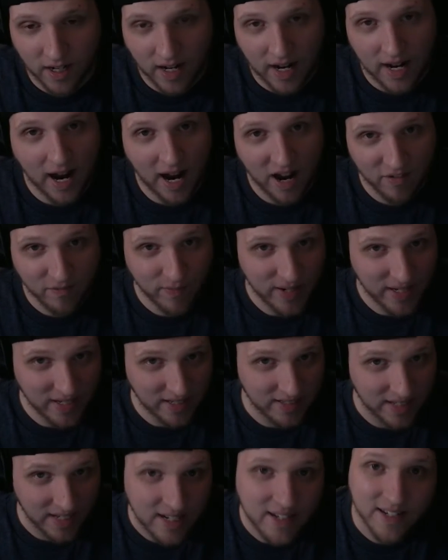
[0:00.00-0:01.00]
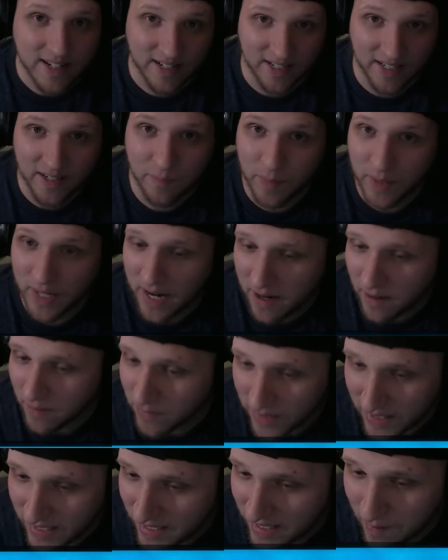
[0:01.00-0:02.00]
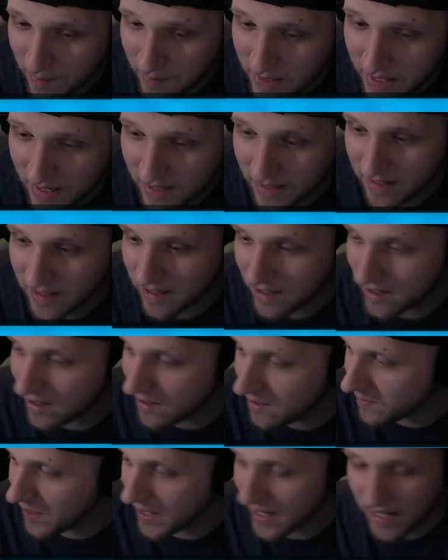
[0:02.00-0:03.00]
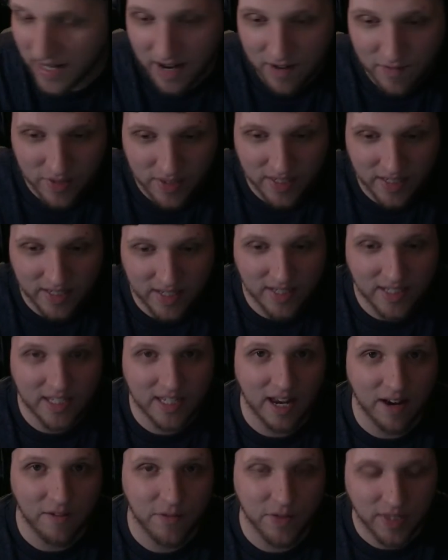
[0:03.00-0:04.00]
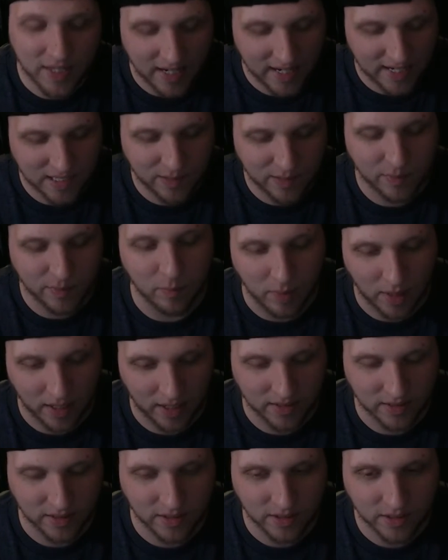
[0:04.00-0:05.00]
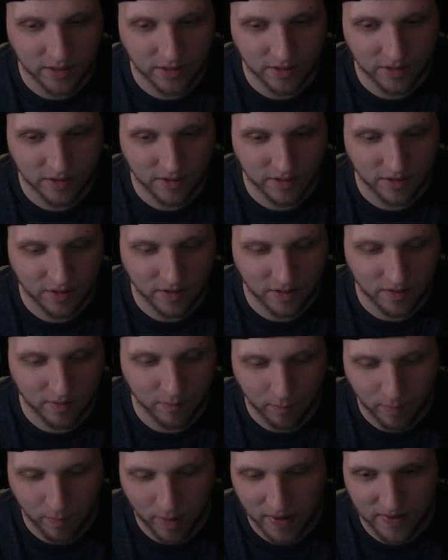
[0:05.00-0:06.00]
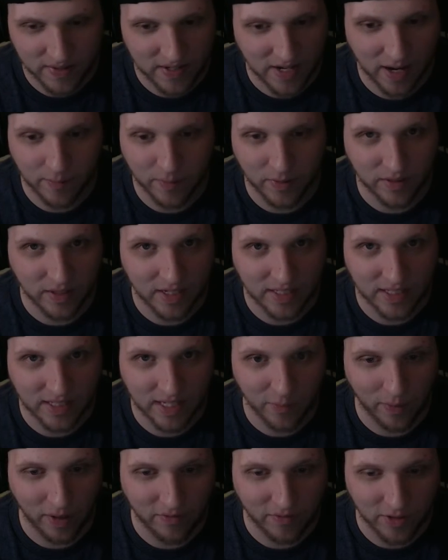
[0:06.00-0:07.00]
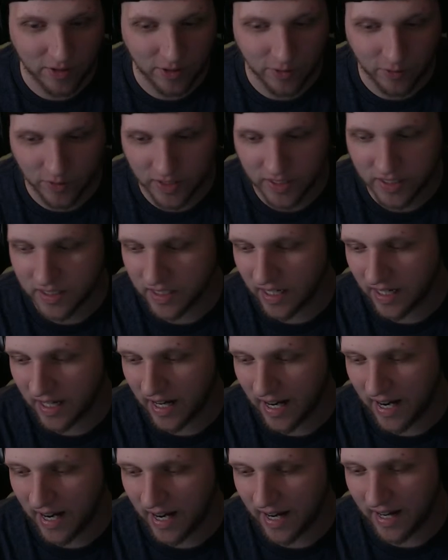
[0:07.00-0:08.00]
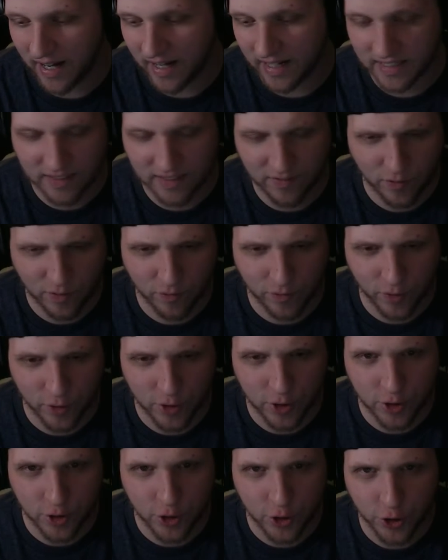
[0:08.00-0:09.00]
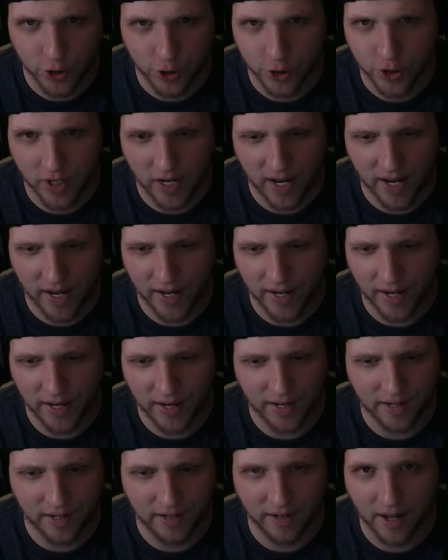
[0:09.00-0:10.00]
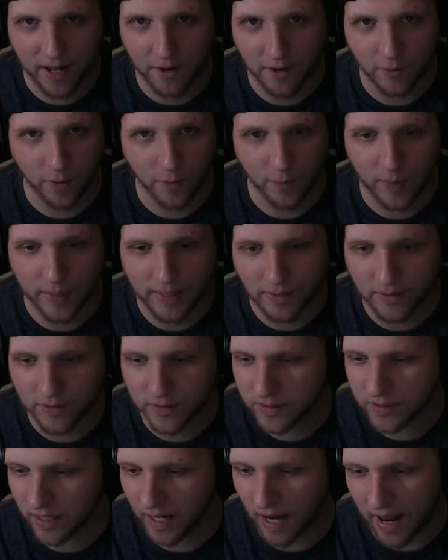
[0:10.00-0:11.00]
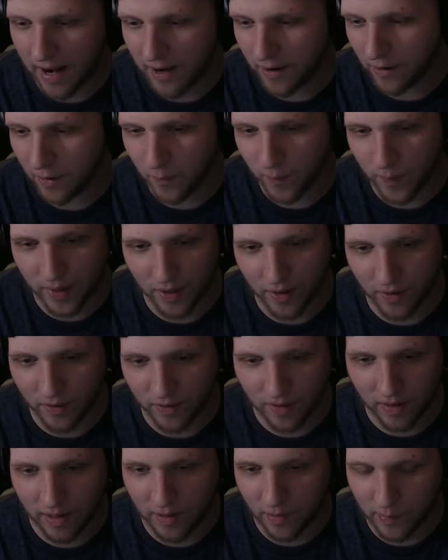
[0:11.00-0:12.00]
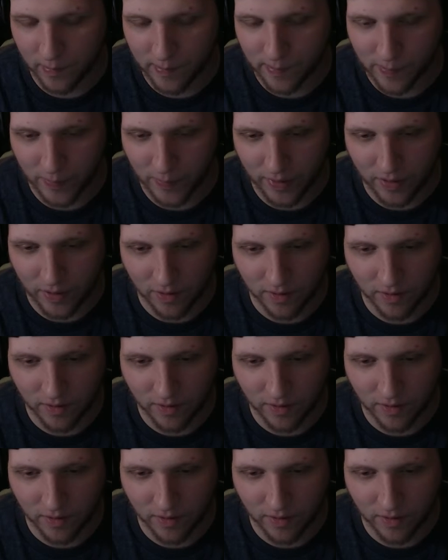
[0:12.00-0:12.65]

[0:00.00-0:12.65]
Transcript: I've made a dent in it, but I don't think I'm done, Like, everything has to be in boxes by the time that they say we have to do this, except for furniture, and I don't know what else. I don't remember what all.